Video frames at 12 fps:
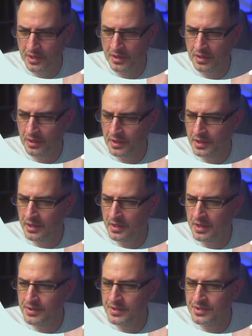clean,
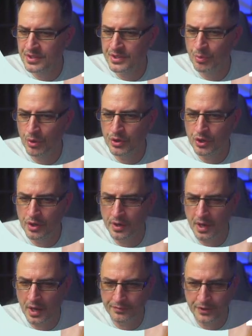and this is what you're going to
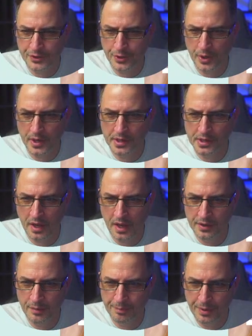have to try and
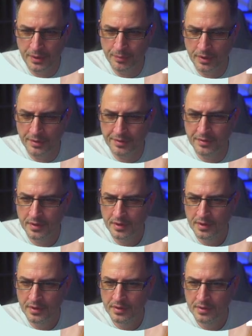compete with.
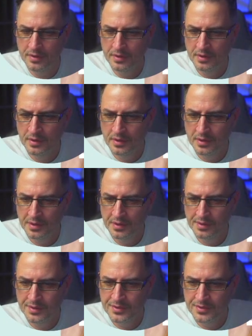So